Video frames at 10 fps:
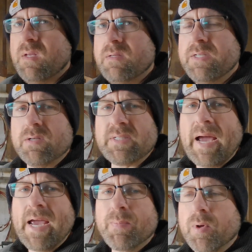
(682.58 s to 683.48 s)
either
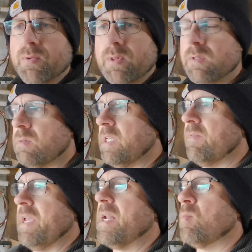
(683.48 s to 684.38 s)
tie up or leave
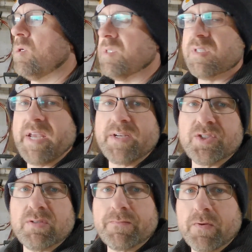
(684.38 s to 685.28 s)
an animal in the
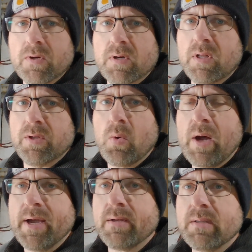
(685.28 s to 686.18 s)
stanchion for a little
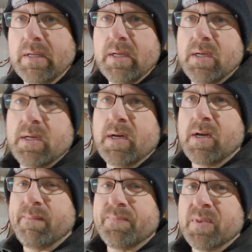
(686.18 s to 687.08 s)
while.
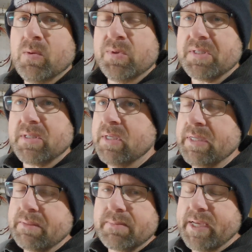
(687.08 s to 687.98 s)

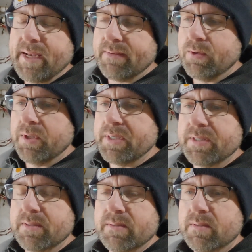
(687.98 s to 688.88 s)
Dad really
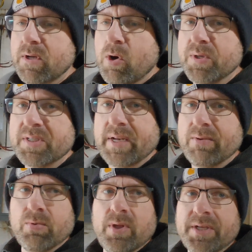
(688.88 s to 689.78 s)
always said he
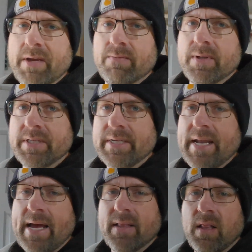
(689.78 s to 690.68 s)
really did
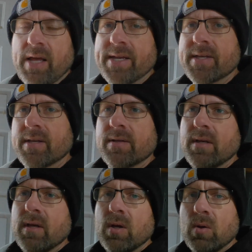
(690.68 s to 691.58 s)
not like
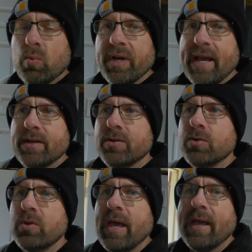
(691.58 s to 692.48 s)
when he had to
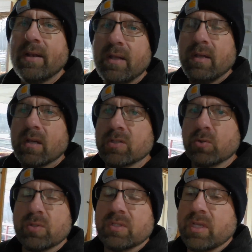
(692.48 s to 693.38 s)
do that, because
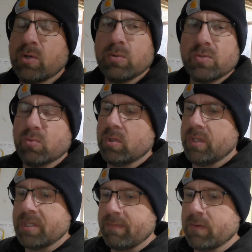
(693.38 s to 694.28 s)
it was
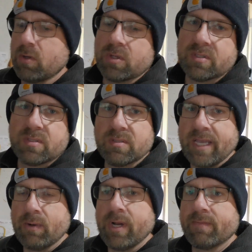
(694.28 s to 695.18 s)
really difficult, because
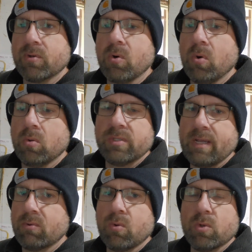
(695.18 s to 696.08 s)
Dad would go
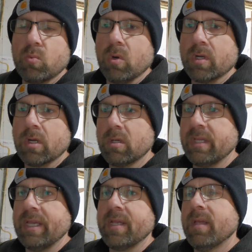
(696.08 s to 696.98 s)
into work
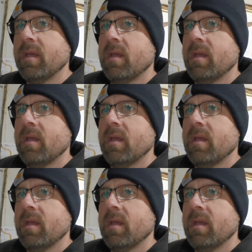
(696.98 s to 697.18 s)
early.